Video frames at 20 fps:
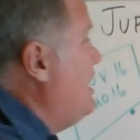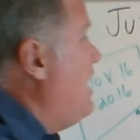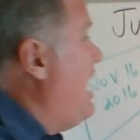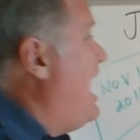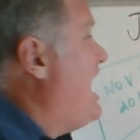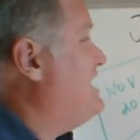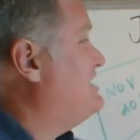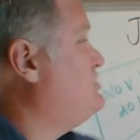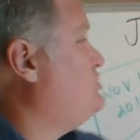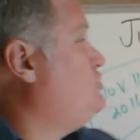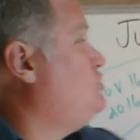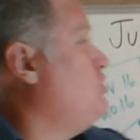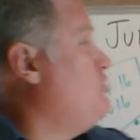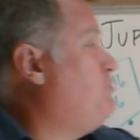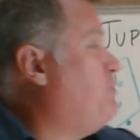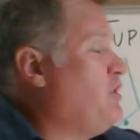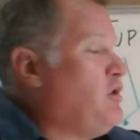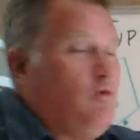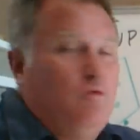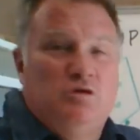as
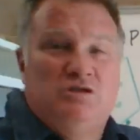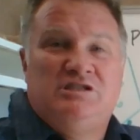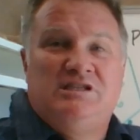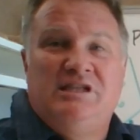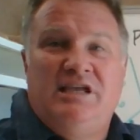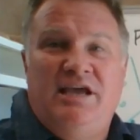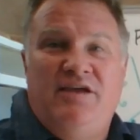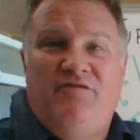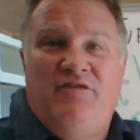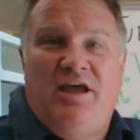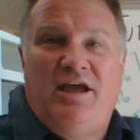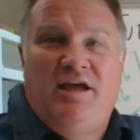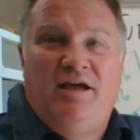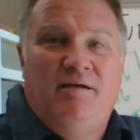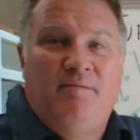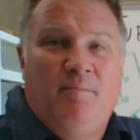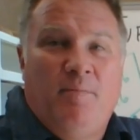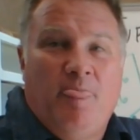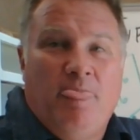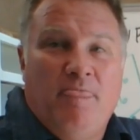Jupiter was
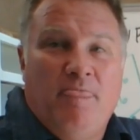leaving